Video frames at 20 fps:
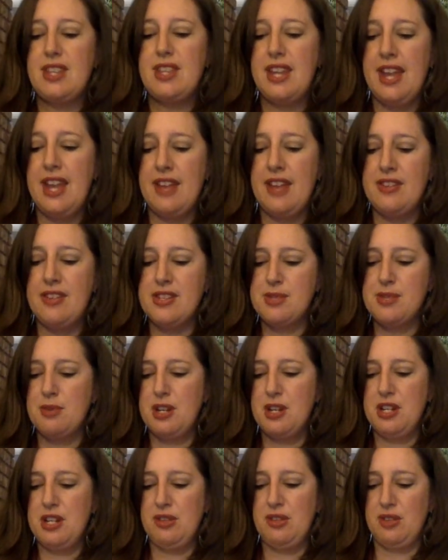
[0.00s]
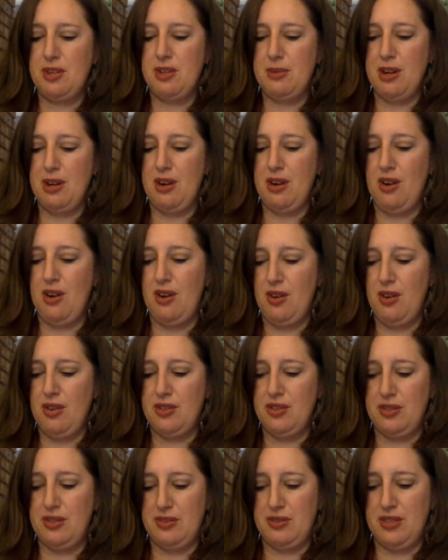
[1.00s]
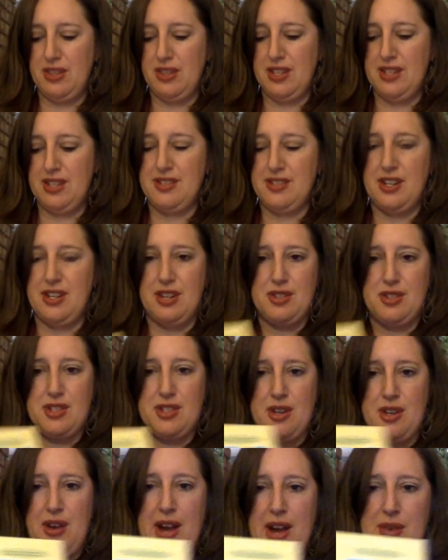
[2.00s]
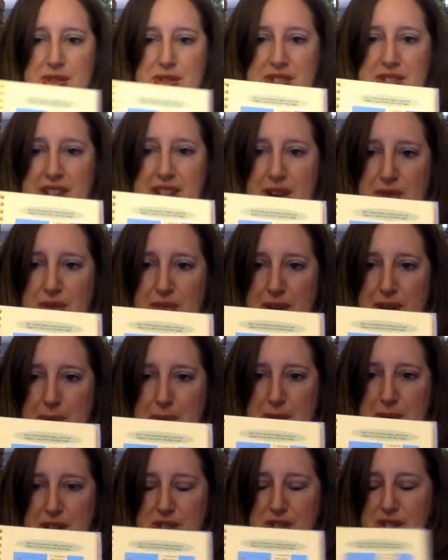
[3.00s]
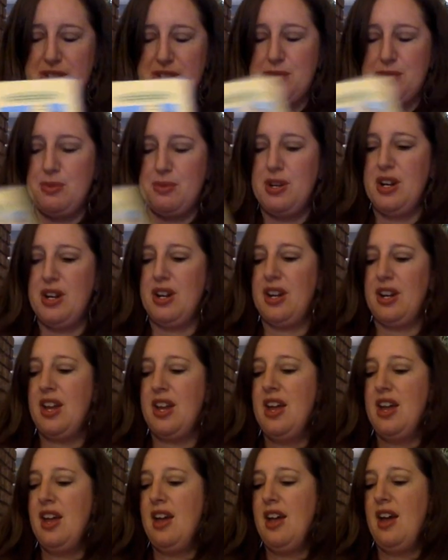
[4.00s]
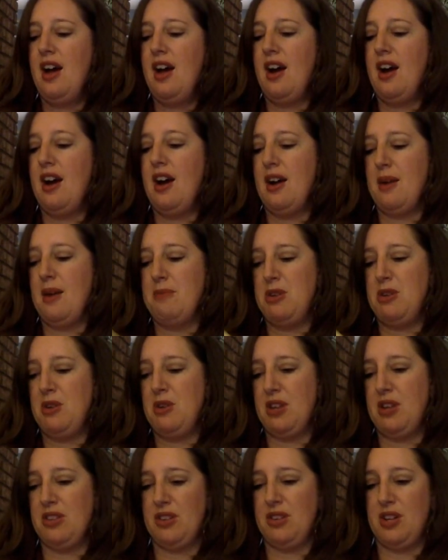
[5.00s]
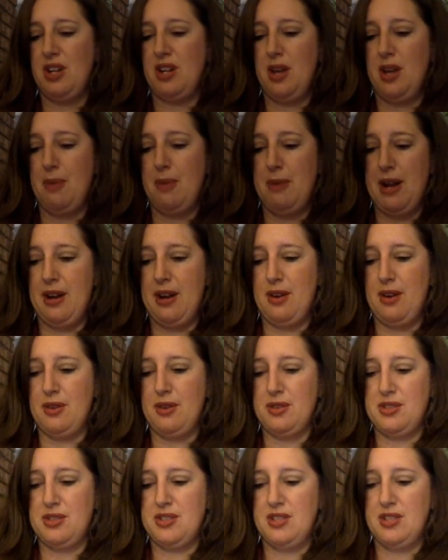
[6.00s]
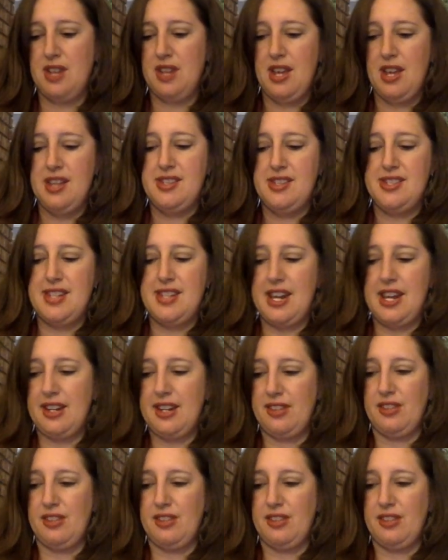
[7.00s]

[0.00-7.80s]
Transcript: And this one you learn about all different things here. So how sound vibrations work. You can learn about static